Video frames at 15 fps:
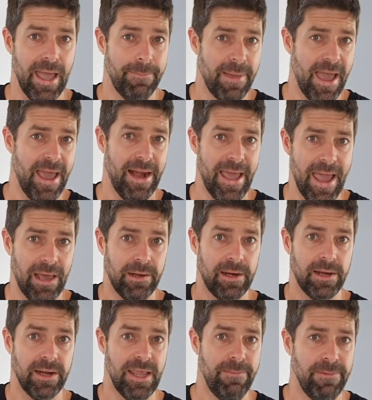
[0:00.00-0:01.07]
pale ale
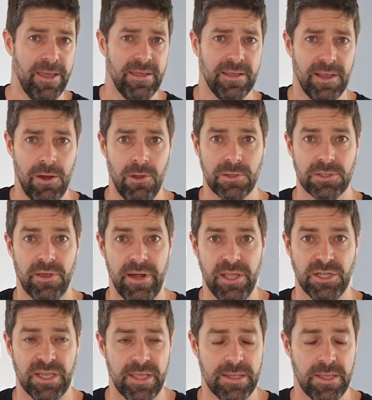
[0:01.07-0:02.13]
and an IPA alongside
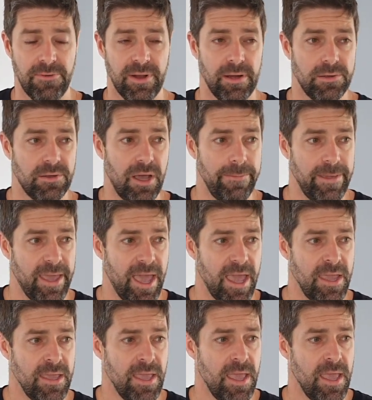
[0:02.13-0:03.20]
each other, New England IPA.